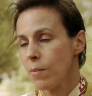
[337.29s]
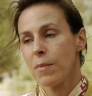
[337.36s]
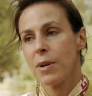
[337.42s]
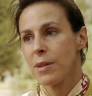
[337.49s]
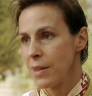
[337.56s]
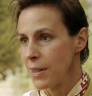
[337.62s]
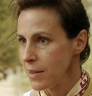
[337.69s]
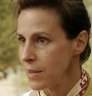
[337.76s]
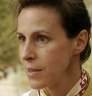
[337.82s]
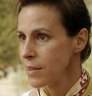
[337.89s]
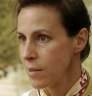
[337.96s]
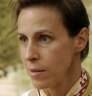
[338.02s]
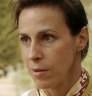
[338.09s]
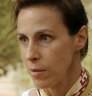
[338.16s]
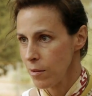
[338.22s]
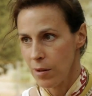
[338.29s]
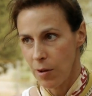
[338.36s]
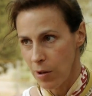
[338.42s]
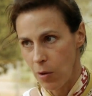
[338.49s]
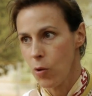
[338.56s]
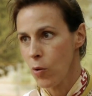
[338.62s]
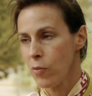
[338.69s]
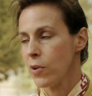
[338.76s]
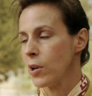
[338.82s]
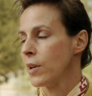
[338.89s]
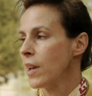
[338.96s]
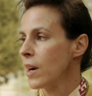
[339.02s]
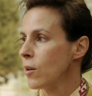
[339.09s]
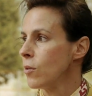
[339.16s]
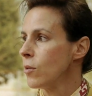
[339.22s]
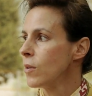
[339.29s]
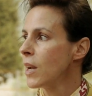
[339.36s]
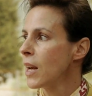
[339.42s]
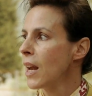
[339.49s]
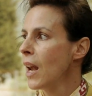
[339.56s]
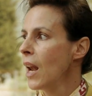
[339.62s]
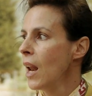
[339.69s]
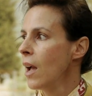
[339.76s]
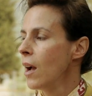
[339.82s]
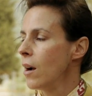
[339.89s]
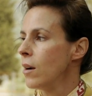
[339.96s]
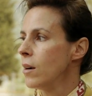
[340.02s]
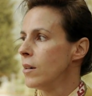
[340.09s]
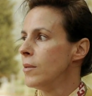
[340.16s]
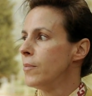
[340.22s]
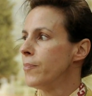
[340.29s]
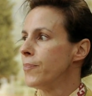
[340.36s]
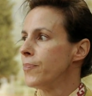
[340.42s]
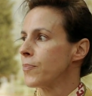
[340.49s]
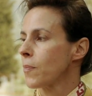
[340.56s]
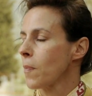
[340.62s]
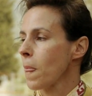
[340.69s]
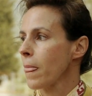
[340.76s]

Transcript: but it is over now. Um,